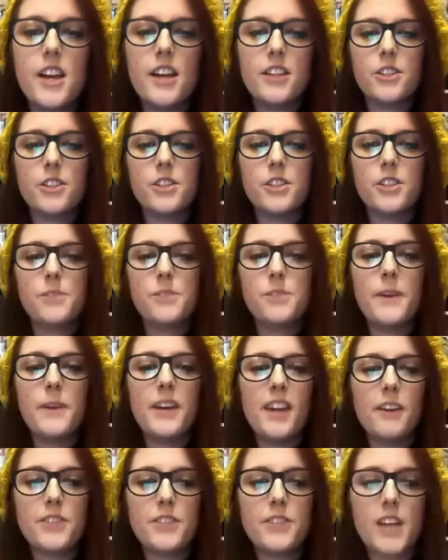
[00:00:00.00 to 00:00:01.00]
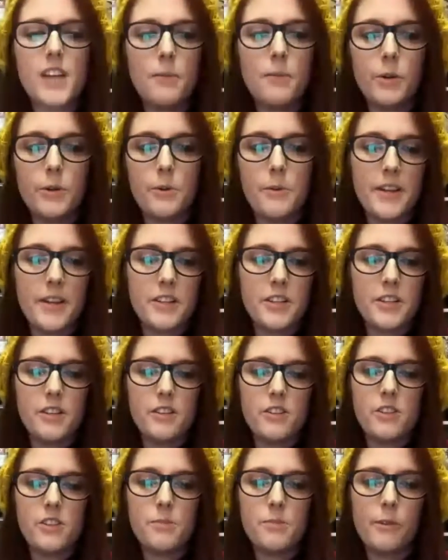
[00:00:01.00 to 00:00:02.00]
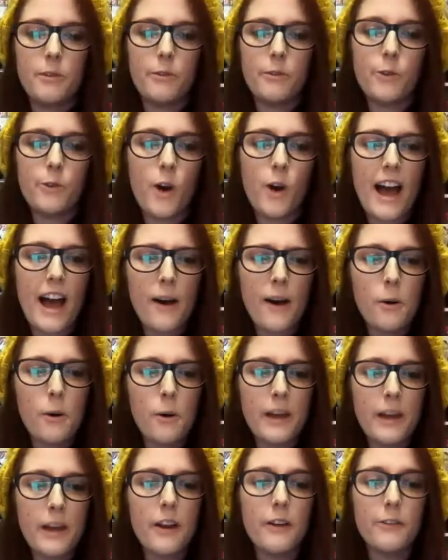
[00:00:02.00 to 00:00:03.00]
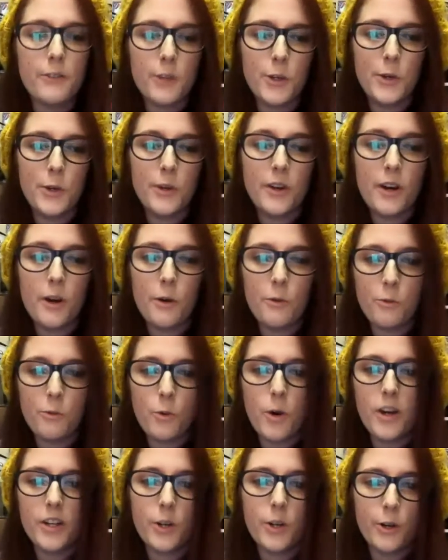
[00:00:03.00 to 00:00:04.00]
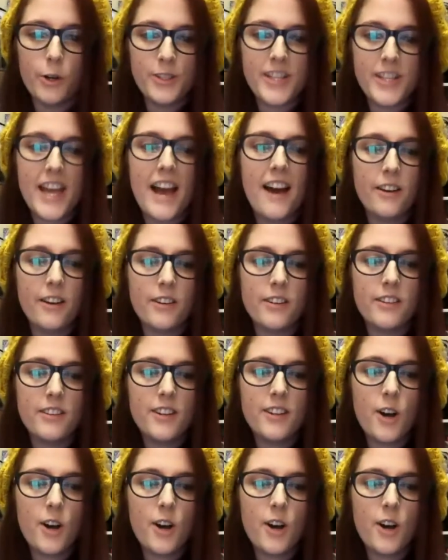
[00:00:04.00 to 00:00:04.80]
So speaking of Tumblr, which we mentioned just before, how aware are you of what goes down